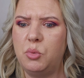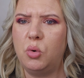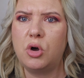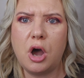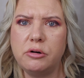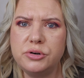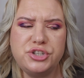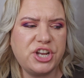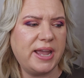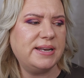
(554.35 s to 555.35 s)
more
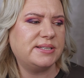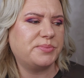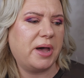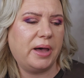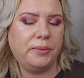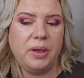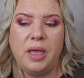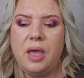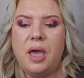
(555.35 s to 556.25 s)
coral shade as well.